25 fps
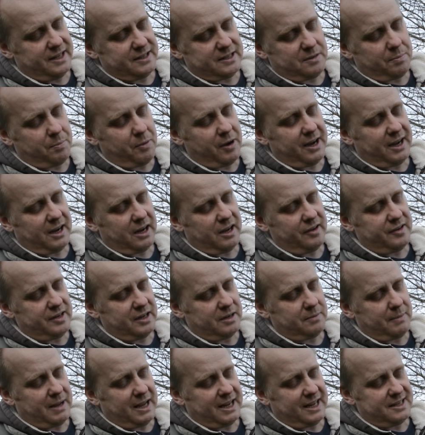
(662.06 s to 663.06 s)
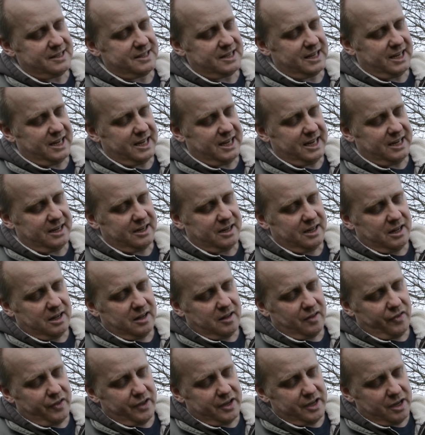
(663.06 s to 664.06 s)
a spring-loaded magazine
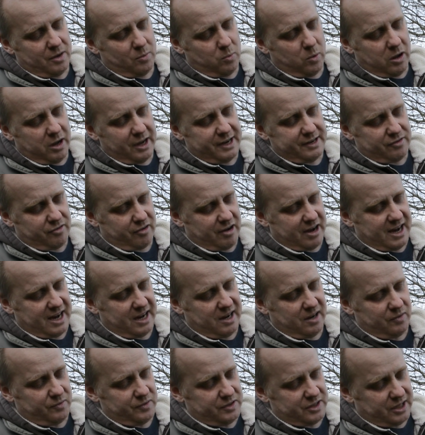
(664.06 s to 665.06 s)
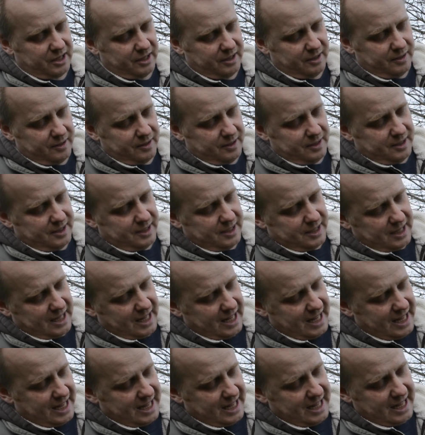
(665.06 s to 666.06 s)
that you wind round
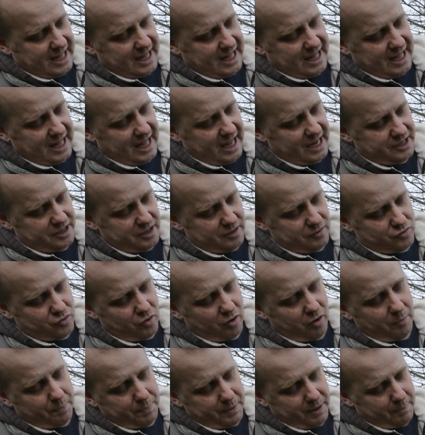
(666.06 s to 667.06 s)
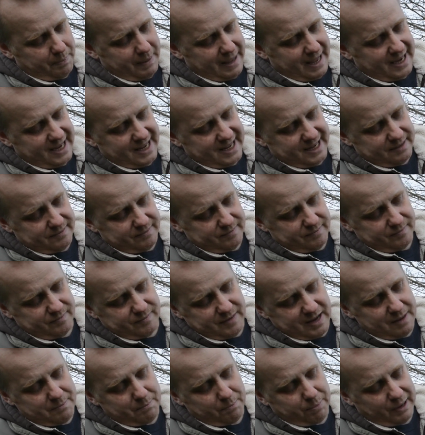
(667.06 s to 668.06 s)
and you drop a pellet
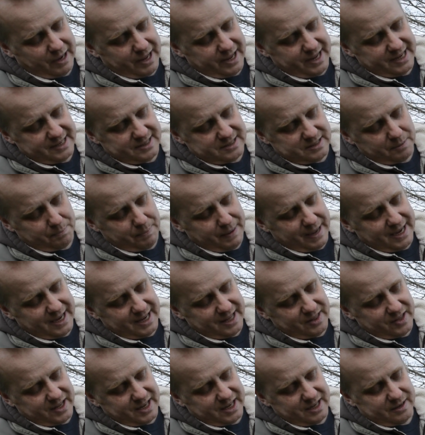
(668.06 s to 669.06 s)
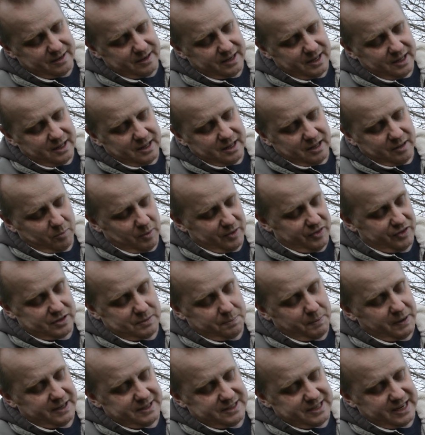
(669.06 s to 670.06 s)
in place. The pellet then, with the
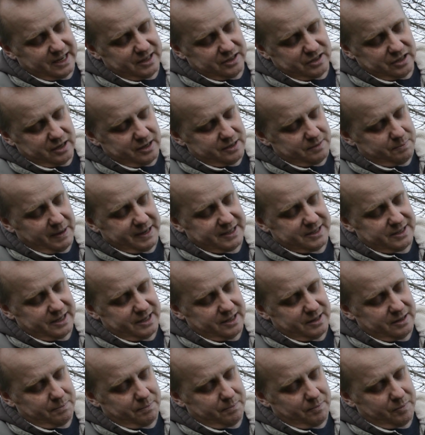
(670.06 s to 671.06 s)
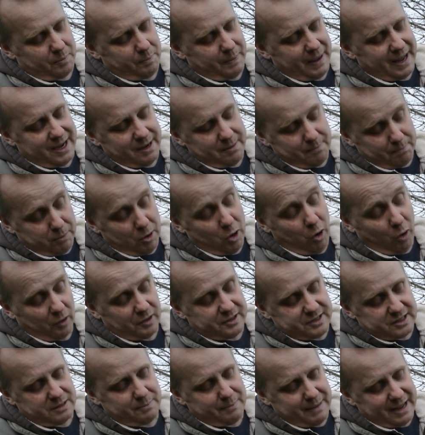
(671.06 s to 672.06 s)
spring tension, is basically the pellet
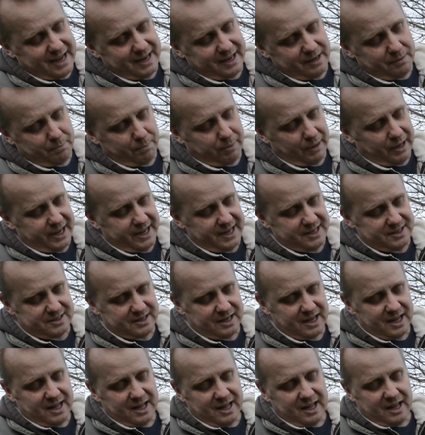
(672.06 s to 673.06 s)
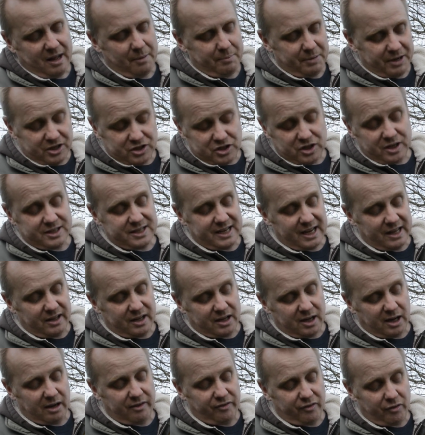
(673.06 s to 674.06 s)
blocks the mag in place, and because you can take the
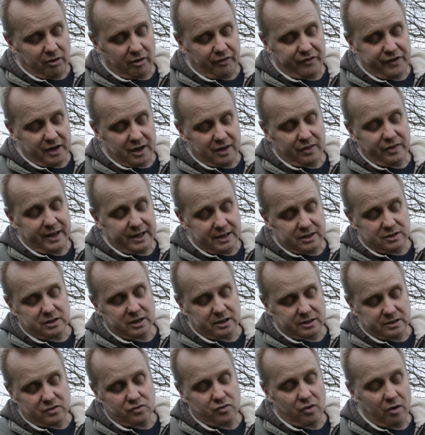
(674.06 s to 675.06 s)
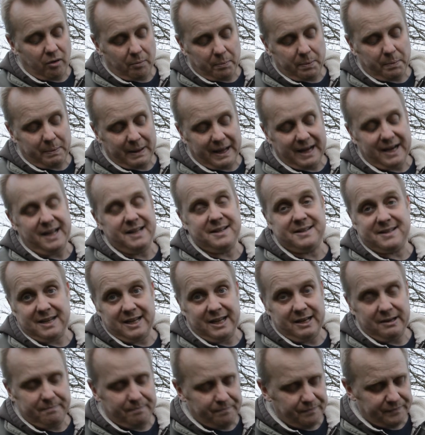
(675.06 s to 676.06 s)
cover off, you can then just drop pellets in.